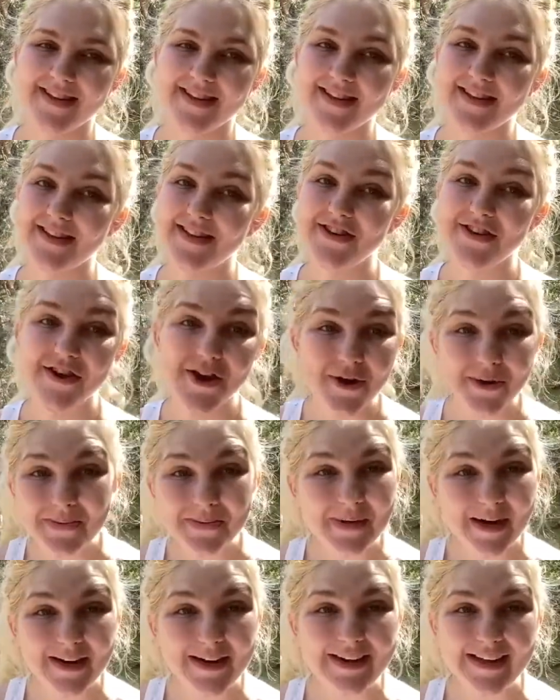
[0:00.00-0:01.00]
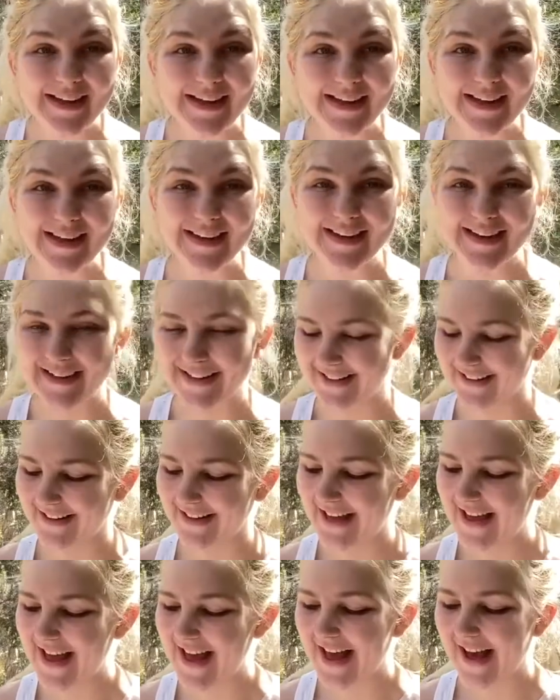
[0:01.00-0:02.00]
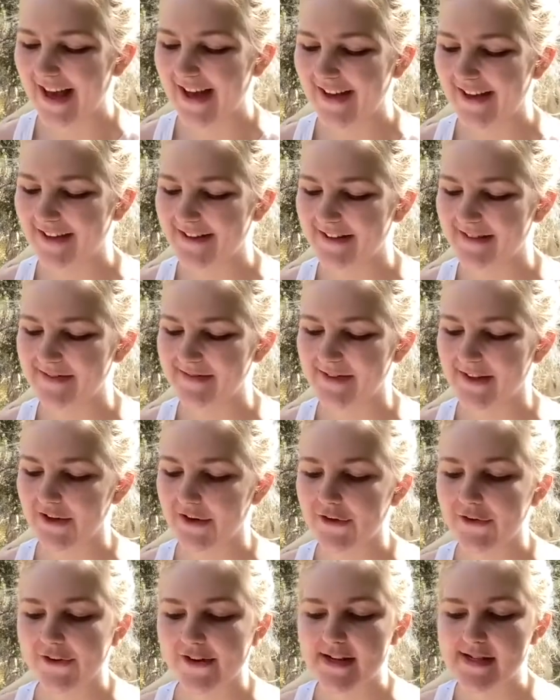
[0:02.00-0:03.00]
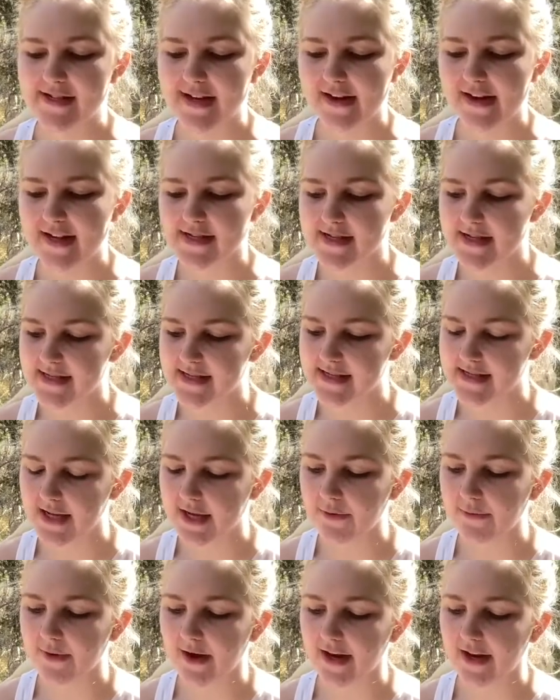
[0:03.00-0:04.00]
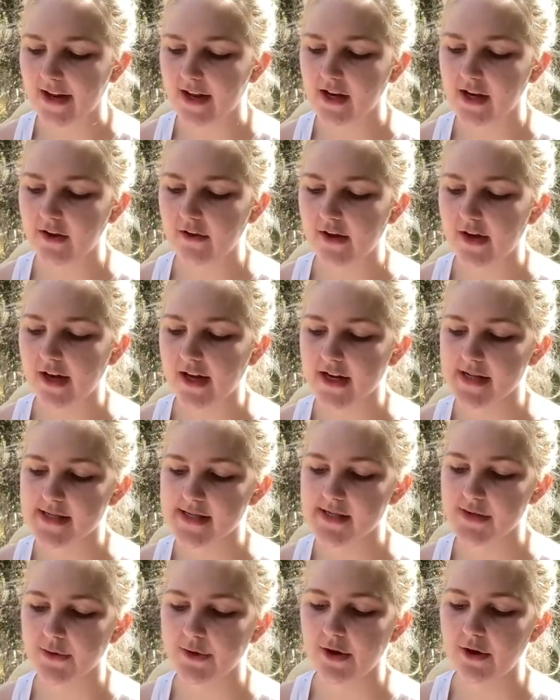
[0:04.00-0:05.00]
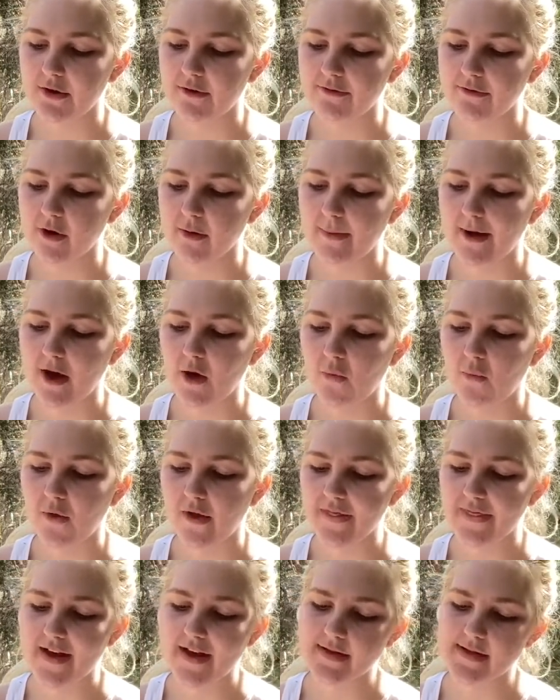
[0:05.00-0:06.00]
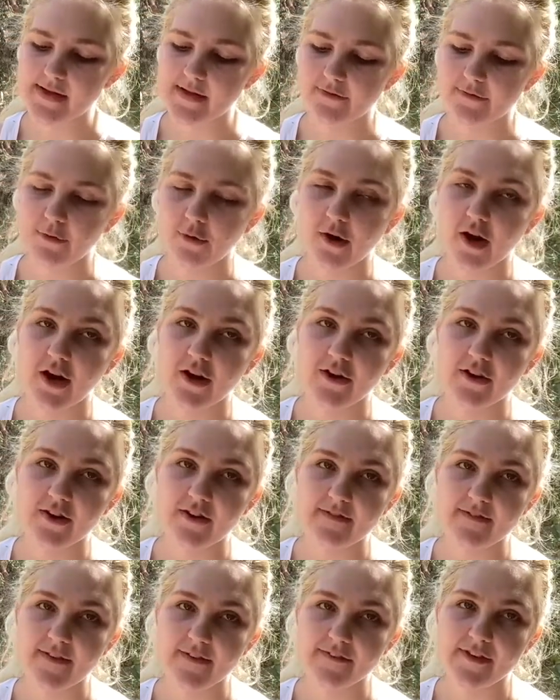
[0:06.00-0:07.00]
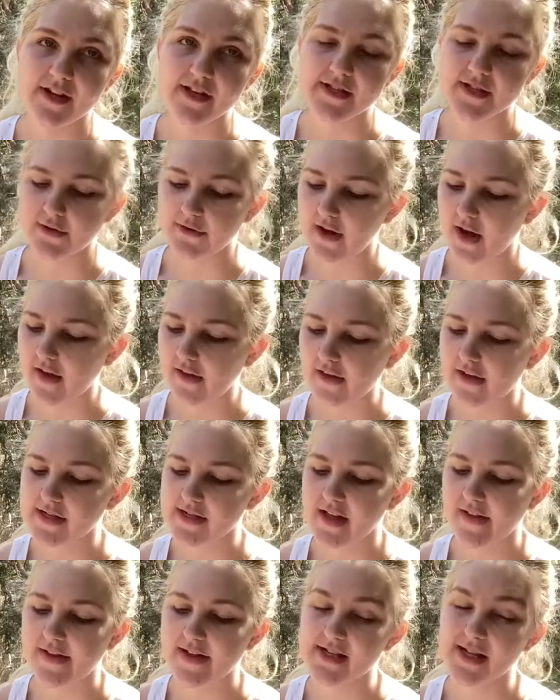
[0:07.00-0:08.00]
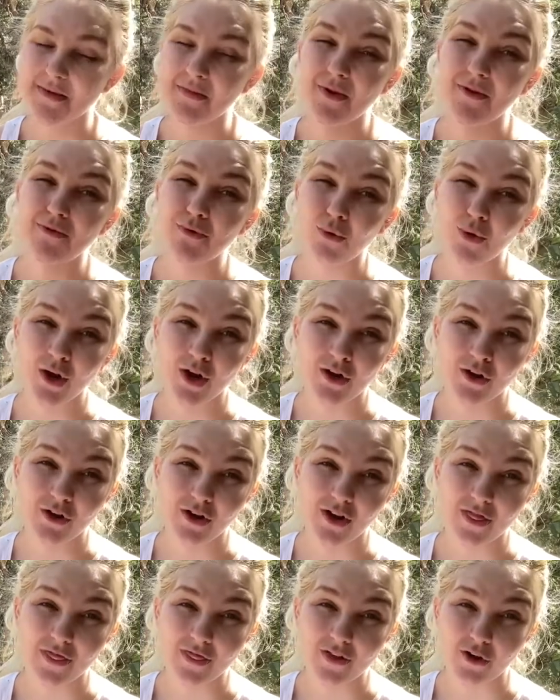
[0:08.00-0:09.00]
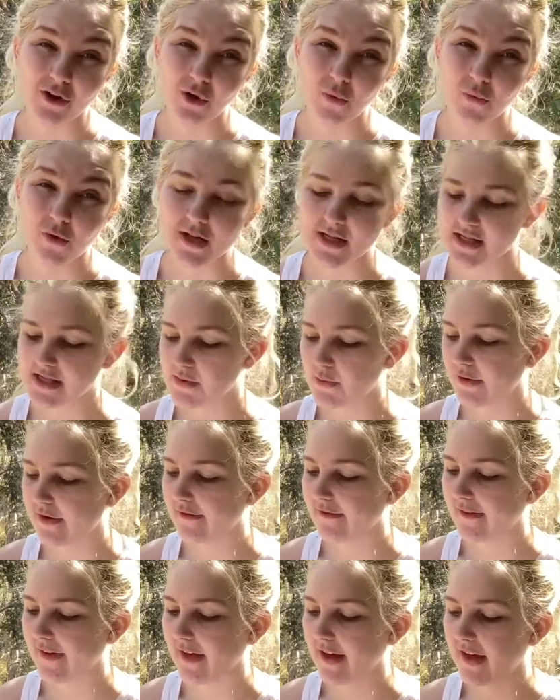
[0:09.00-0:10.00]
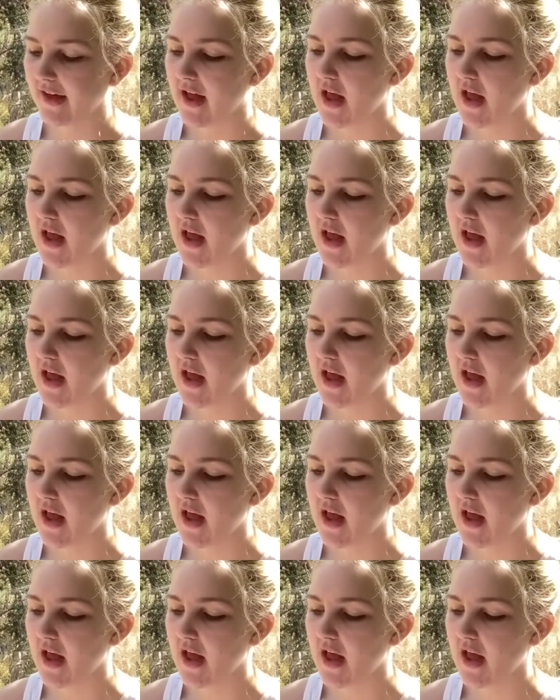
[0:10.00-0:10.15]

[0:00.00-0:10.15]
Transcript: No parking. Koreatown has a C rating. You can get a studio for about $1,452, and that's going to be 431 square feet.